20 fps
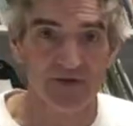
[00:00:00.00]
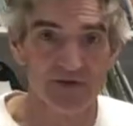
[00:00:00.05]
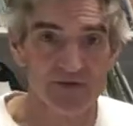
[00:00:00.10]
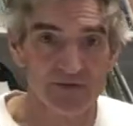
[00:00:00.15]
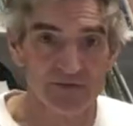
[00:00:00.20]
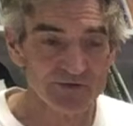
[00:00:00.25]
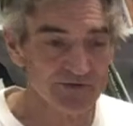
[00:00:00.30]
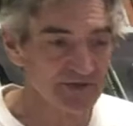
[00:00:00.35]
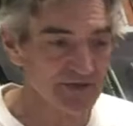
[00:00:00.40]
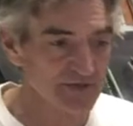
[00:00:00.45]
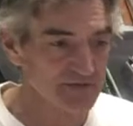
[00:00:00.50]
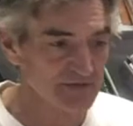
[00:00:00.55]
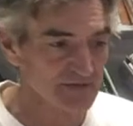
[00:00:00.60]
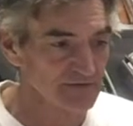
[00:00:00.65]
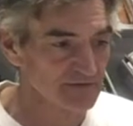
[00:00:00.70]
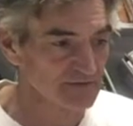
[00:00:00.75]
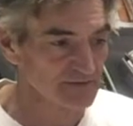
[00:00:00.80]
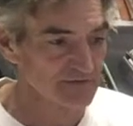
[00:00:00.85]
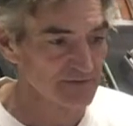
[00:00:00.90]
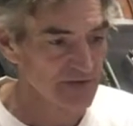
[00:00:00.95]
to use
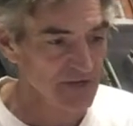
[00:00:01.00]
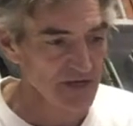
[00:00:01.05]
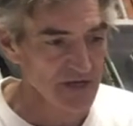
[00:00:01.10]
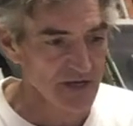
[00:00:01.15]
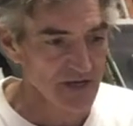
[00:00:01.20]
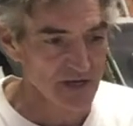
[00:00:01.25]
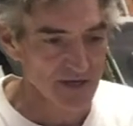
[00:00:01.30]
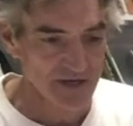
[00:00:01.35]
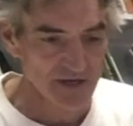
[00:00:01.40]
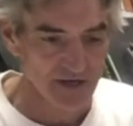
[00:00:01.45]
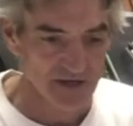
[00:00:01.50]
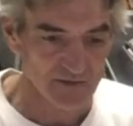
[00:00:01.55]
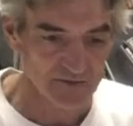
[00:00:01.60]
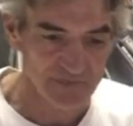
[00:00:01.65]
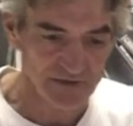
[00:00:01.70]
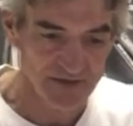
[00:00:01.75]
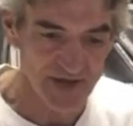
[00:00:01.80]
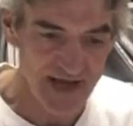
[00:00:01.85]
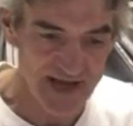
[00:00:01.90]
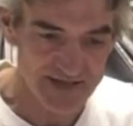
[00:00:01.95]
a
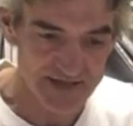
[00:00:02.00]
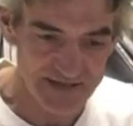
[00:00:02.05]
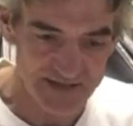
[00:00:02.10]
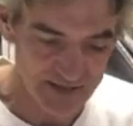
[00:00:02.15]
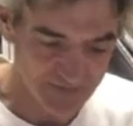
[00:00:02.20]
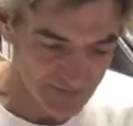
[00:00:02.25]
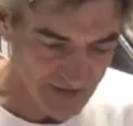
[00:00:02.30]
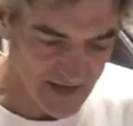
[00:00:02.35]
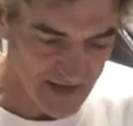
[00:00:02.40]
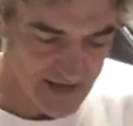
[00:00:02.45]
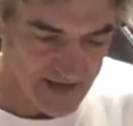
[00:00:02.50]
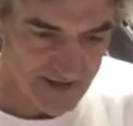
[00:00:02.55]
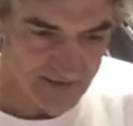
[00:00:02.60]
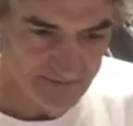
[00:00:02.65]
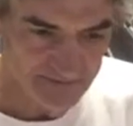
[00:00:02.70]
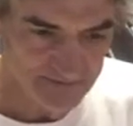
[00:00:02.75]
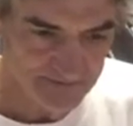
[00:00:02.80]
plastic plate.